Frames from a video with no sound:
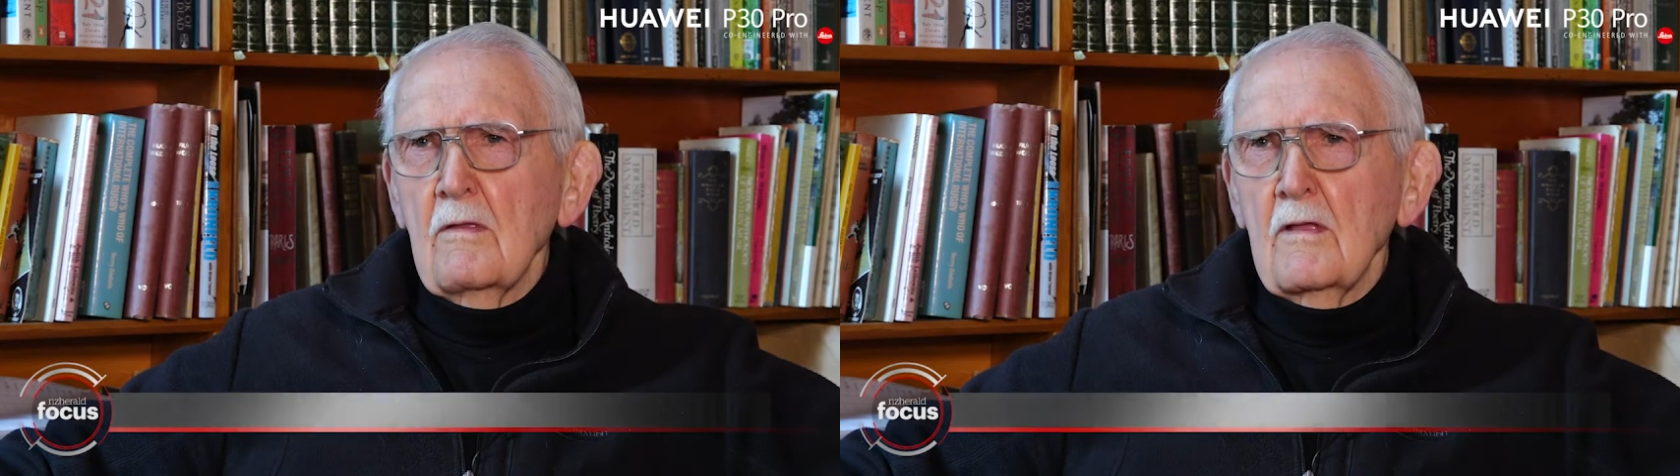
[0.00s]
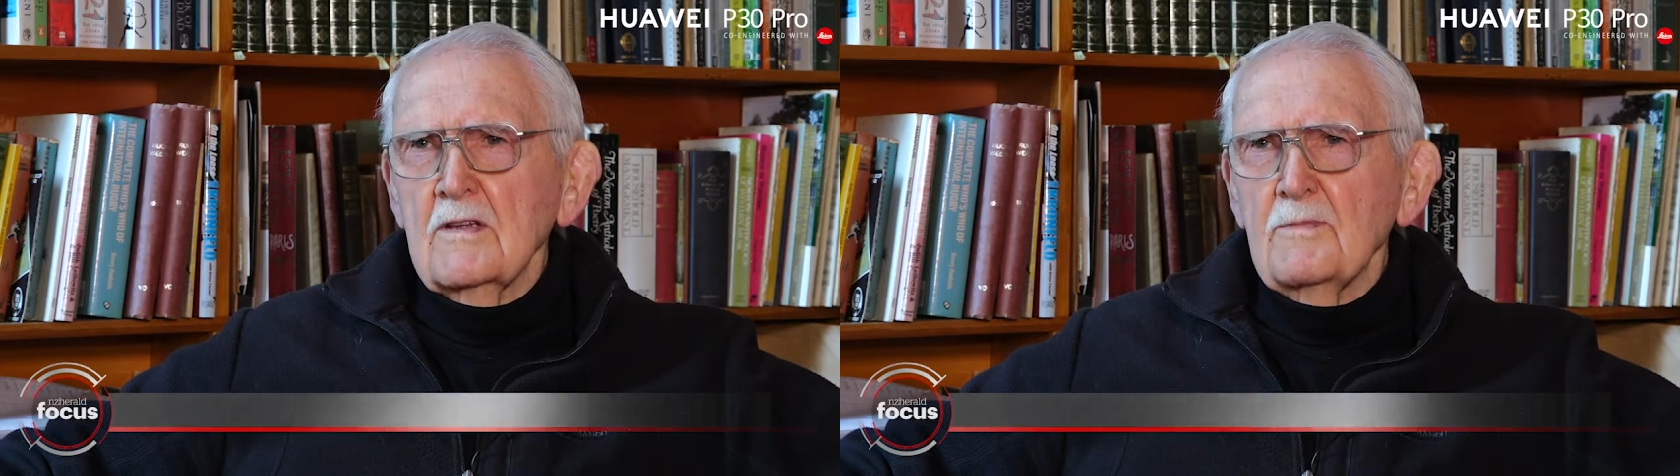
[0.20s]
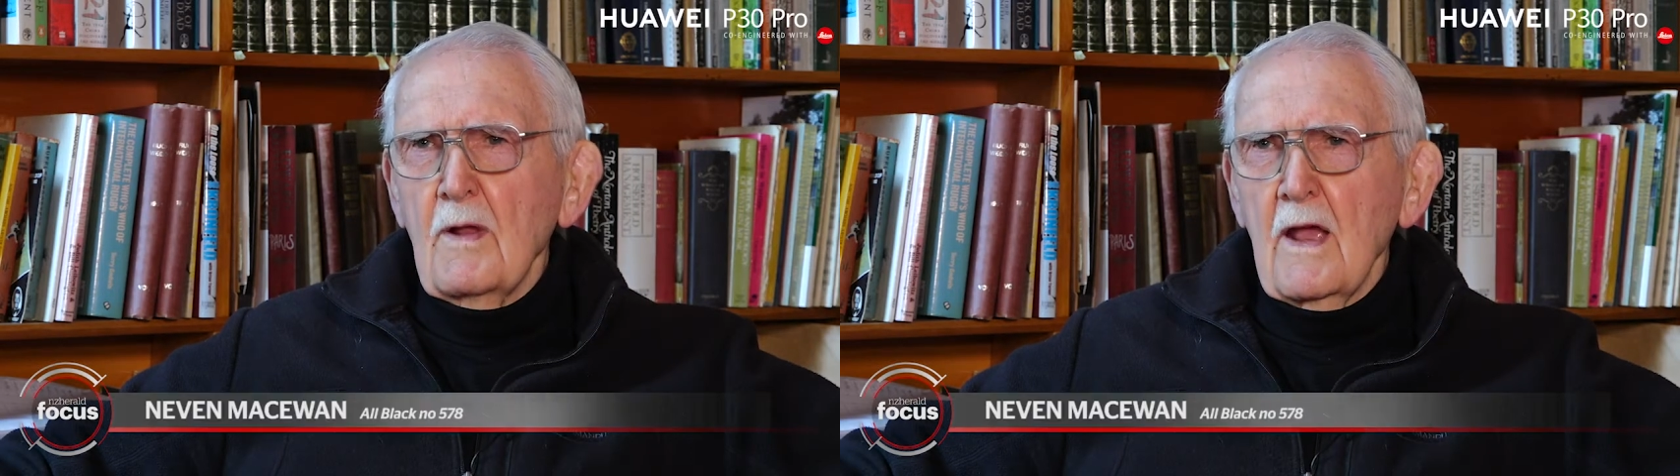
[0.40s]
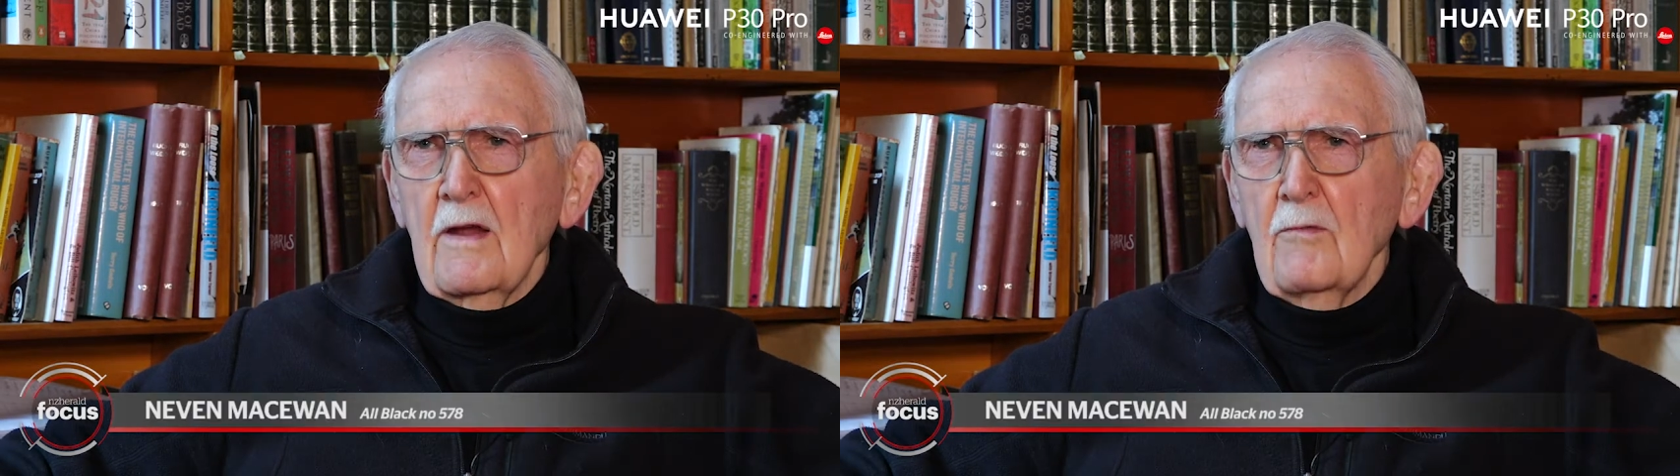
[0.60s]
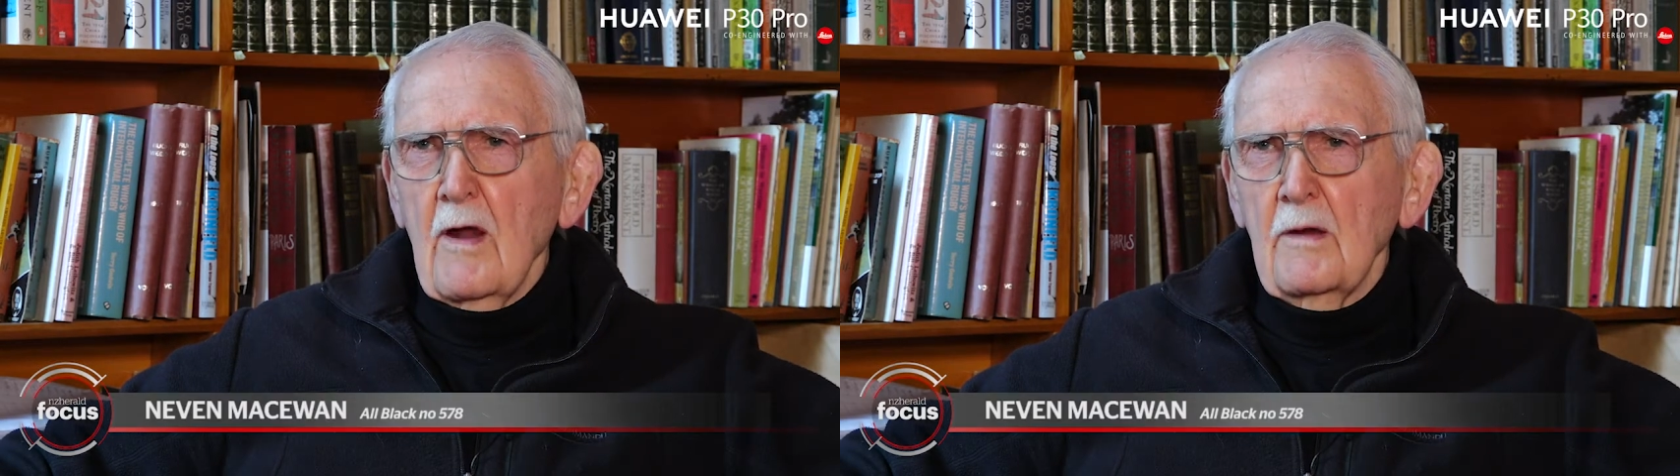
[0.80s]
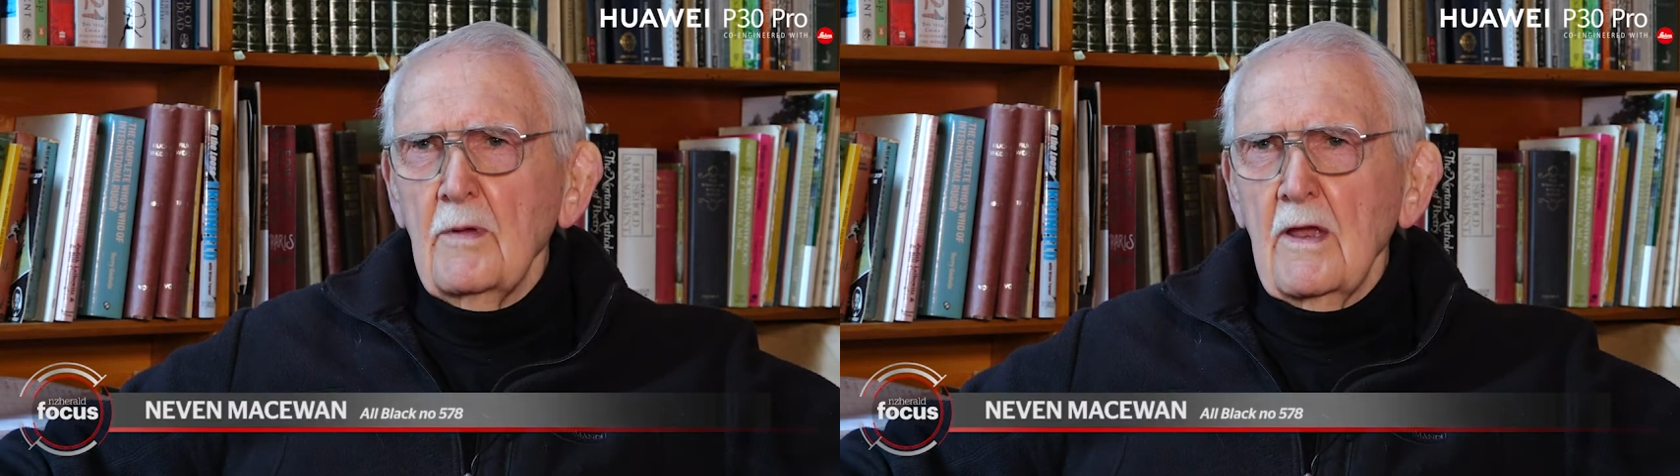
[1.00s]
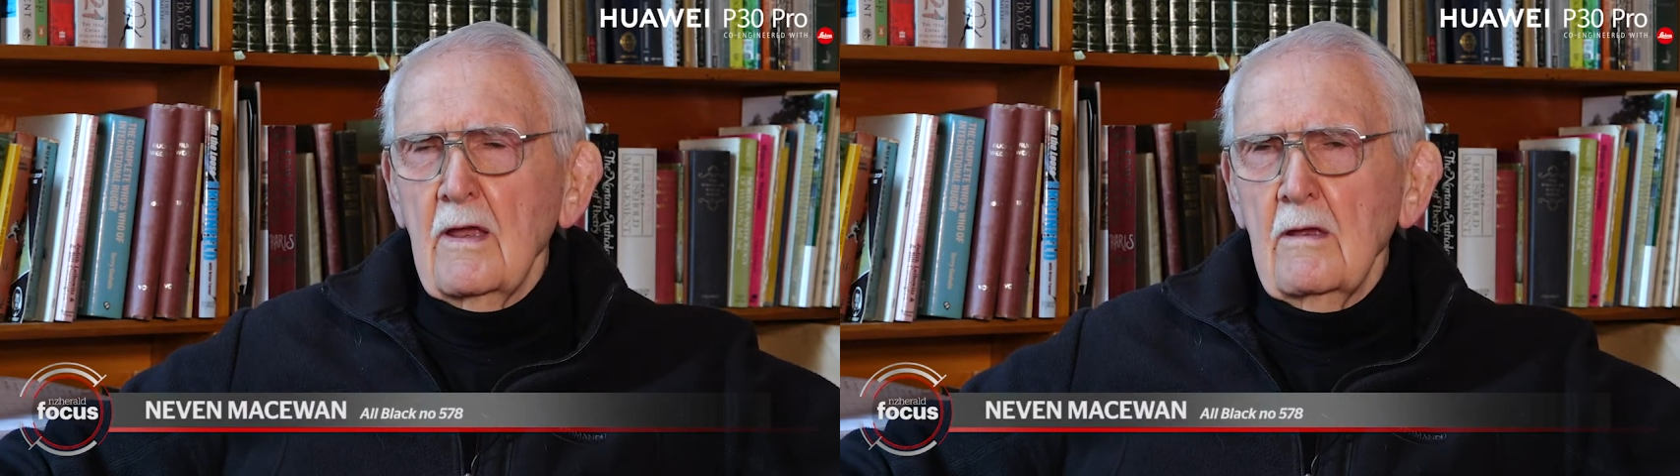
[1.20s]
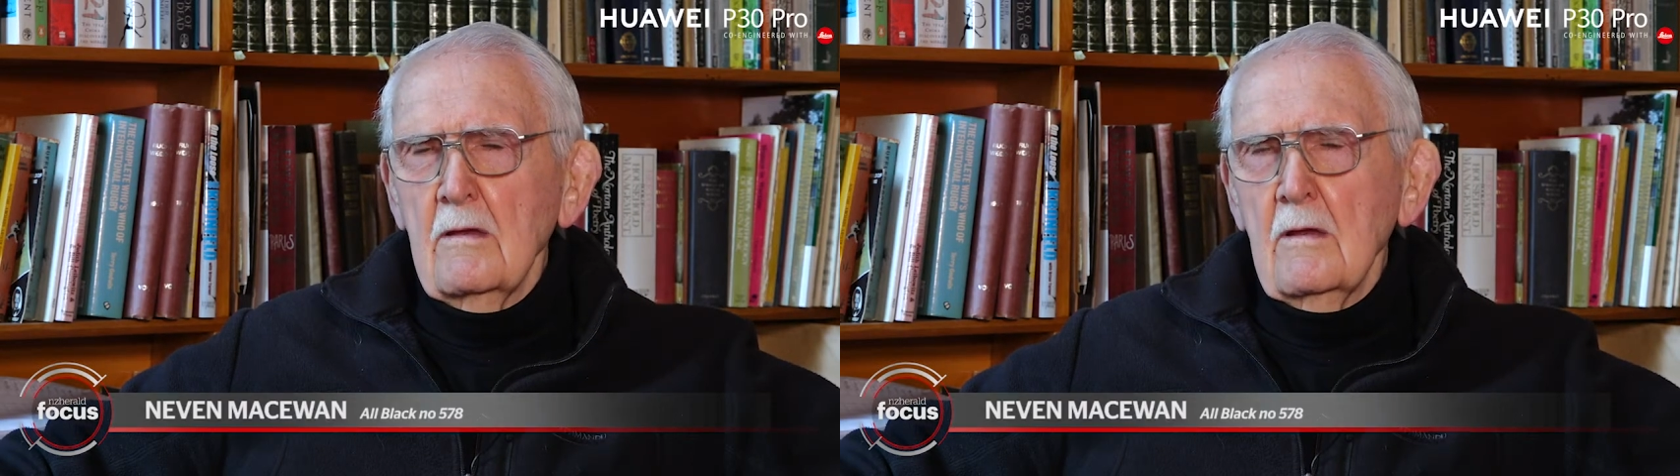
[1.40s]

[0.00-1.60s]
that's playing rugby